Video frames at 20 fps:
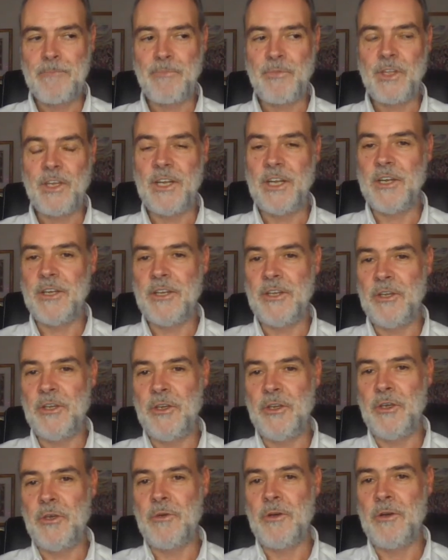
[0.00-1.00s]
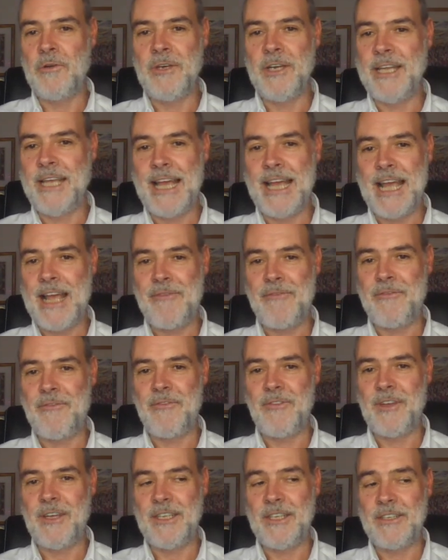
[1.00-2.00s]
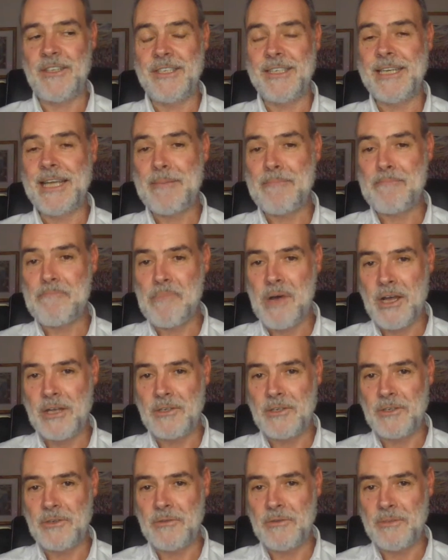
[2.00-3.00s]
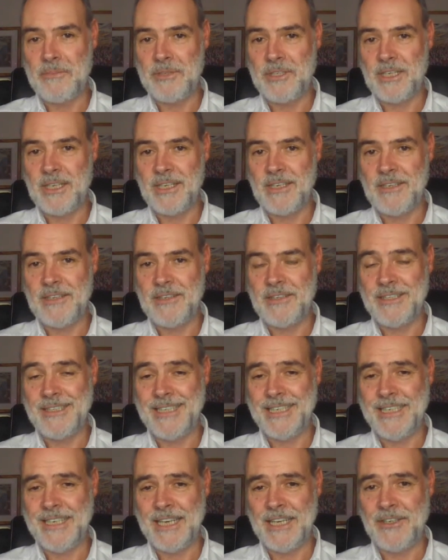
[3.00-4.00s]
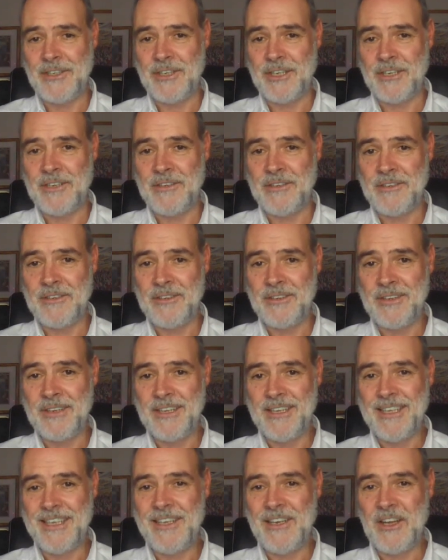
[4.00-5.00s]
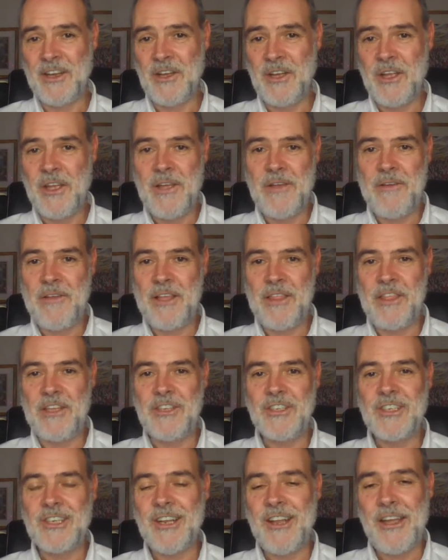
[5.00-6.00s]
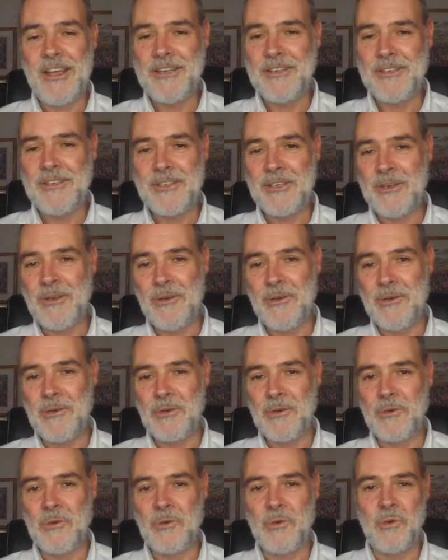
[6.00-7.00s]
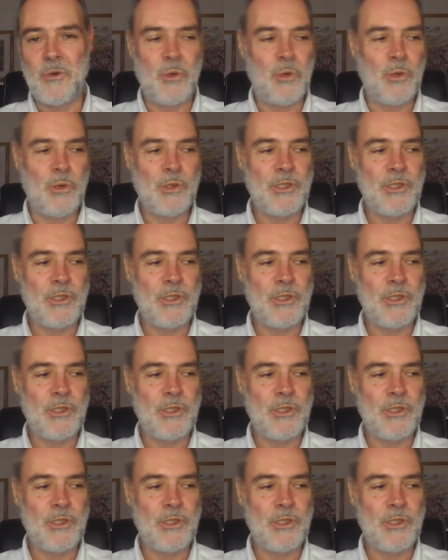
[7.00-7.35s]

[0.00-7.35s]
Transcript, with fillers: you know, you only have it doesn't take much to upset a teenager you know, the slightest look or, or